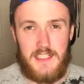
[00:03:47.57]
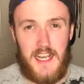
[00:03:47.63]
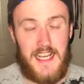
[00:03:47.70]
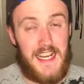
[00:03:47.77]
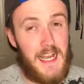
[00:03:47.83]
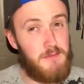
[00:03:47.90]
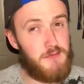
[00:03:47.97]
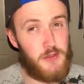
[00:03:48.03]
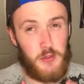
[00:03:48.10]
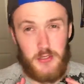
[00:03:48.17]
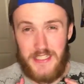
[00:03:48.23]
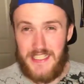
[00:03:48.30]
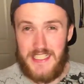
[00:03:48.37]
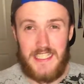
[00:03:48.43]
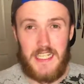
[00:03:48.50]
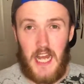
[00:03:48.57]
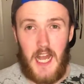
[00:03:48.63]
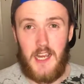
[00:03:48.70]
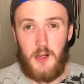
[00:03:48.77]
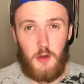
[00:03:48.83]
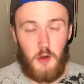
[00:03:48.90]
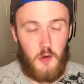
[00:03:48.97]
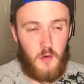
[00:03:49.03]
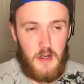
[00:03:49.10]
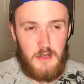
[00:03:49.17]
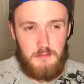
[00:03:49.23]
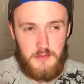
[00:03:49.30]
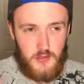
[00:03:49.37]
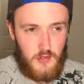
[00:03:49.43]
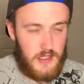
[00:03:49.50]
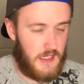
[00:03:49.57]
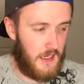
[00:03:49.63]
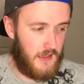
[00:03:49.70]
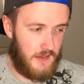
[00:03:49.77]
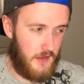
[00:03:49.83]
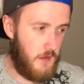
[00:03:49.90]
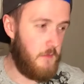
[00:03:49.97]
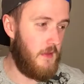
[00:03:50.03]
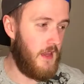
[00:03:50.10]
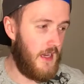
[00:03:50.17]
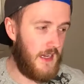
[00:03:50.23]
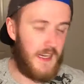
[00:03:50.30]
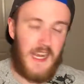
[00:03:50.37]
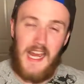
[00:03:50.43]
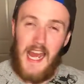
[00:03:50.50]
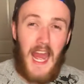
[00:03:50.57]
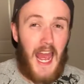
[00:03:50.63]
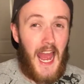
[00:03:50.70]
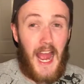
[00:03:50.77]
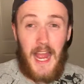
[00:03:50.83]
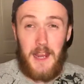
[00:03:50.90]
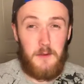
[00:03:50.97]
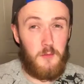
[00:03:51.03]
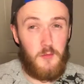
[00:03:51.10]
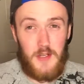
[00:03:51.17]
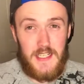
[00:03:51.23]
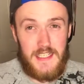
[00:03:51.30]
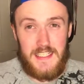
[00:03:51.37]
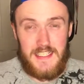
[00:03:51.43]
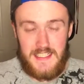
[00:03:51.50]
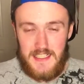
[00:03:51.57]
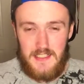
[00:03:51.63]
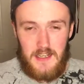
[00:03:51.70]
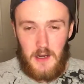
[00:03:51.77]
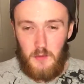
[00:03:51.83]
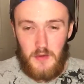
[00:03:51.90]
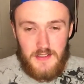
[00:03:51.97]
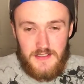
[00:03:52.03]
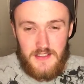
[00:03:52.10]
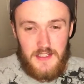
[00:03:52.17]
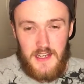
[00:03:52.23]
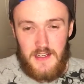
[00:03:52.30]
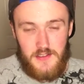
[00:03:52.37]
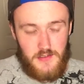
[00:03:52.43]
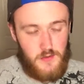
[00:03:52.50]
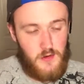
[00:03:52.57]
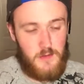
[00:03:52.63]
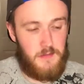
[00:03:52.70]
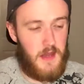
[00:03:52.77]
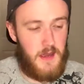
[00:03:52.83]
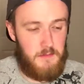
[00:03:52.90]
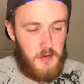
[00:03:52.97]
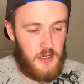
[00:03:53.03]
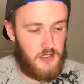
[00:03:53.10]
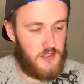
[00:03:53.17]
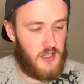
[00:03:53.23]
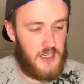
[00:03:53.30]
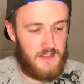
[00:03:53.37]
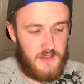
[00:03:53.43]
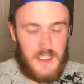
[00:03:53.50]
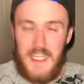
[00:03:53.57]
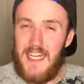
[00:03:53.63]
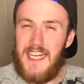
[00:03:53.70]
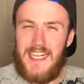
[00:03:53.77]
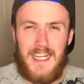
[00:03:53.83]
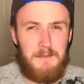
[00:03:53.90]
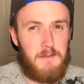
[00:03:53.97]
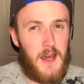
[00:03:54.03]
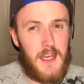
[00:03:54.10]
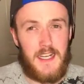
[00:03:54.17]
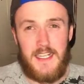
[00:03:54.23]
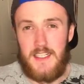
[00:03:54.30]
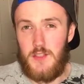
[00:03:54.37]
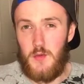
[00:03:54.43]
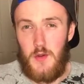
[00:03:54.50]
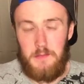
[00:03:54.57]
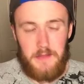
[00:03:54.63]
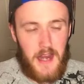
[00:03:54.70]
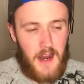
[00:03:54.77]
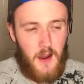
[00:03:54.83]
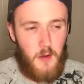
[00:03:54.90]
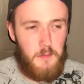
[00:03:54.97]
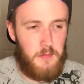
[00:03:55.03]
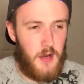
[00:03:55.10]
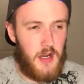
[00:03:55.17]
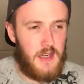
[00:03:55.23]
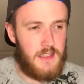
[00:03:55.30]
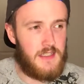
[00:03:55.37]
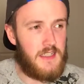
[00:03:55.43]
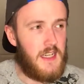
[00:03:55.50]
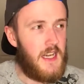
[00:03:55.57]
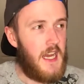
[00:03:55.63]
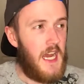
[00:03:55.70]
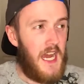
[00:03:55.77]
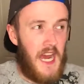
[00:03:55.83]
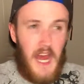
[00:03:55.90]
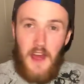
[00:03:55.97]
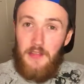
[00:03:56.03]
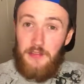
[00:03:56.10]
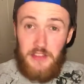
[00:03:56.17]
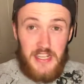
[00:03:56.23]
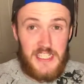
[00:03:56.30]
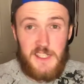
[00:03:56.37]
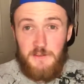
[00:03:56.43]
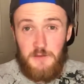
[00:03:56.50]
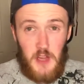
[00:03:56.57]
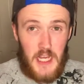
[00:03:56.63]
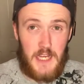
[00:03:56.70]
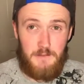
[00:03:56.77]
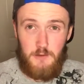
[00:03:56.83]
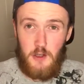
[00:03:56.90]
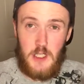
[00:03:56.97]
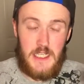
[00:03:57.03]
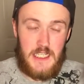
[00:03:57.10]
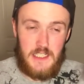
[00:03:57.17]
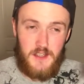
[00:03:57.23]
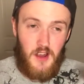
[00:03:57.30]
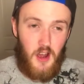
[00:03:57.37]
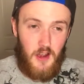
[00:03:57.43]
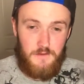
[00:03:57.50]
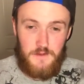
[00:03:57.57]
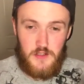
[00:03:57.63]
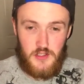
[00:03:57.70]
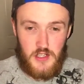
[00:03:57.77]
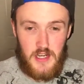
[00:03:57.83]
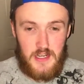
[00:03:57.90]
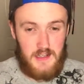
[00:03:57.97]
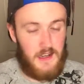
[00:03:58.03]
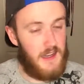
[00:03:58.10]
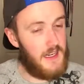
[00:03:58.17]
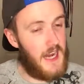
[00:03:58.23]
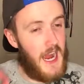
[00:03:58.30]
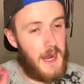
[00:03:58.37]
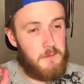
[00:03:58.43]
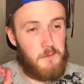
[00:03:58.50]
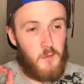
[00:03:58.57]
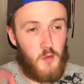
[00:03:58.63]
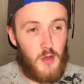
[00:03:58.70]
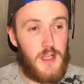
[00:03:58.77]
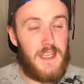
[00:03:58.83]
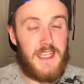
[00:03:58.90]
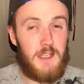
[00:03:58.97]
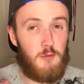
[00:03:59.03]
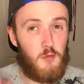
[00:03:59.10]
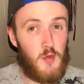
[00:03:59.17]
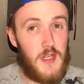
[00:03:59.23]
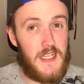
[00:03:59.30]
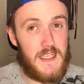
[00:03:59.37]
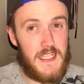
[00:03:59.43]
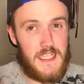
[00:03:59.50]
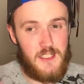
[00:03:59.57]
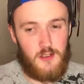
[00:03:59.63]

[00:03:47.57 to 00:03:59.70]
absolutely did not grow up drinking them. Like, I really didn't. I wasn't into them that much as a kid, and I'm not into them now, but this flavor is off the chain. Like, I'm really, really